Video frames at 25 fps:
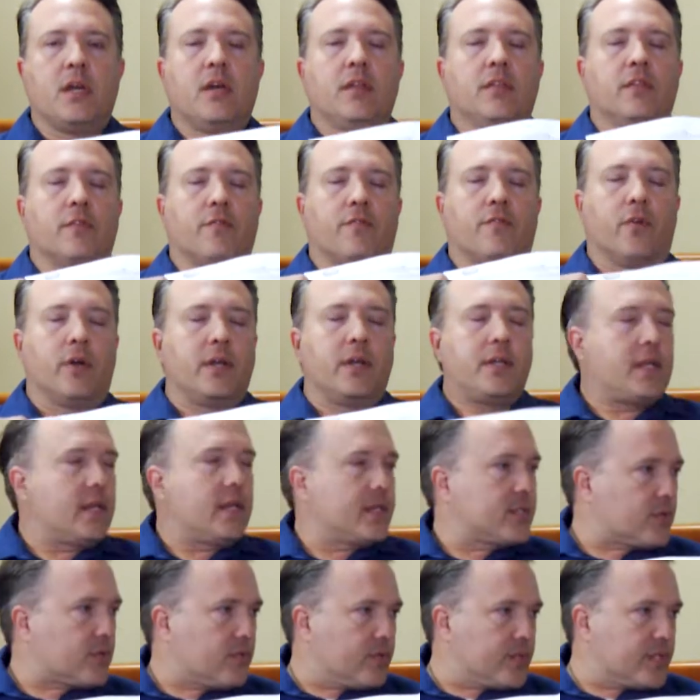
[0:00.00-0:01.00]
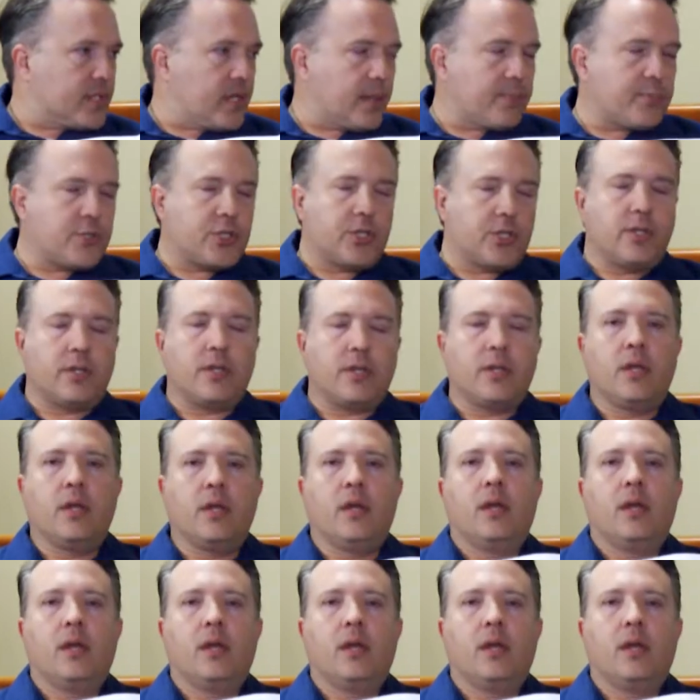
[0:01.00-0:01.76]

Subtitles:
the front desk reception,